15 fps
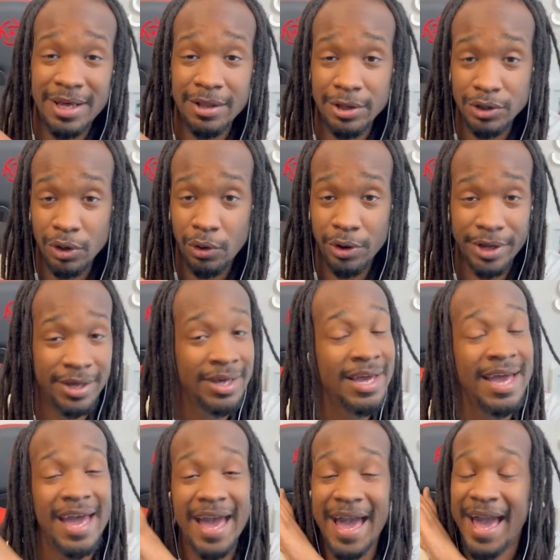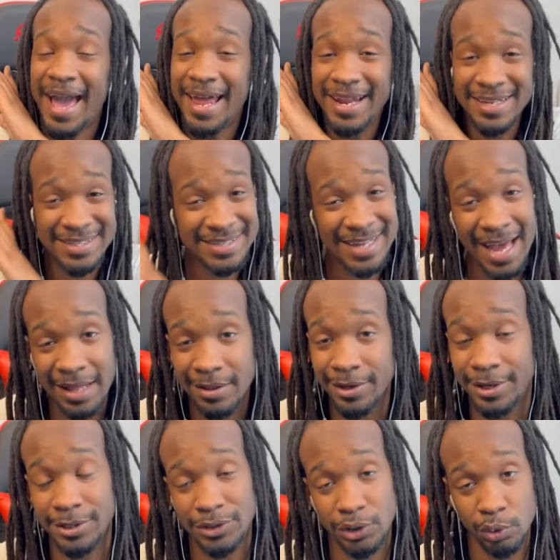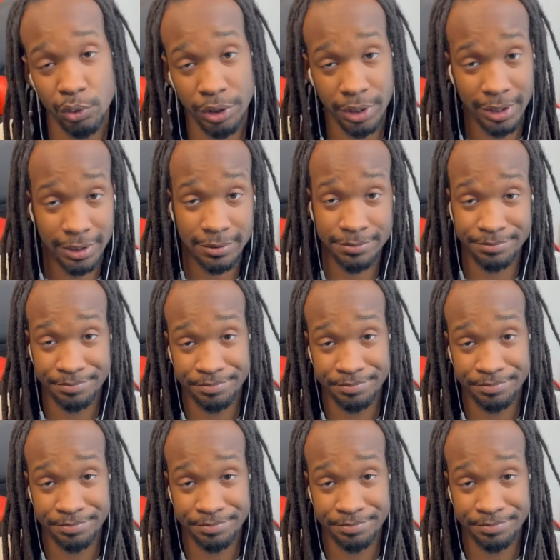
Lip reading: Illinois, and it's not looking too good.